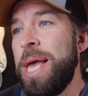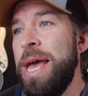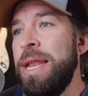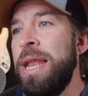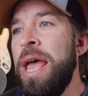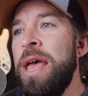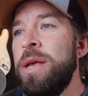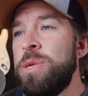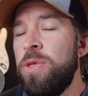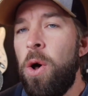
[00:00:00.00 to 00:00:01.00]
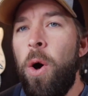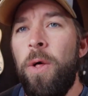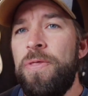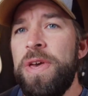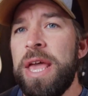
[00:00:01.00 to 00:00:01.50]
And so the
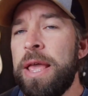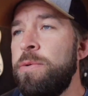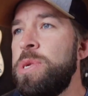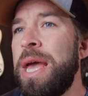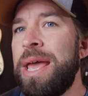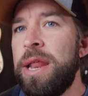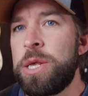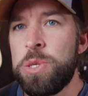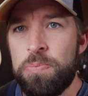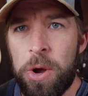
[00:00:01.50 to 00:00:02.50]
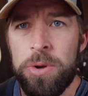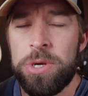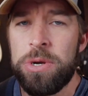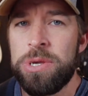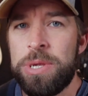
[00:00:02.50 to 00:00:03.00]
whole thing, it was like an
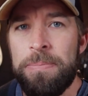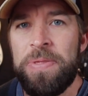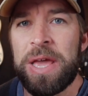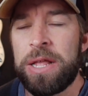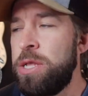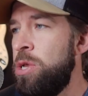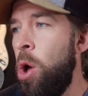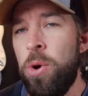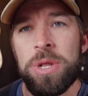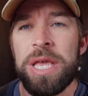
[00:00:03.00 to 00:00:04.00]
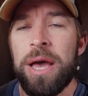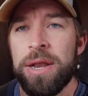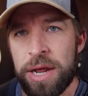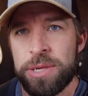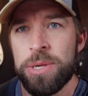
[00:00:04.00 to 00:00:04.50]
exposure to something totally
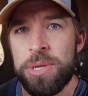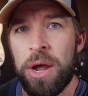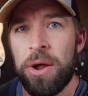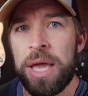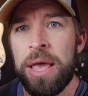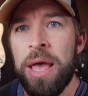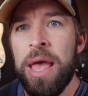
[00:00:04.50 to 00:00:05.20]
unnecessary,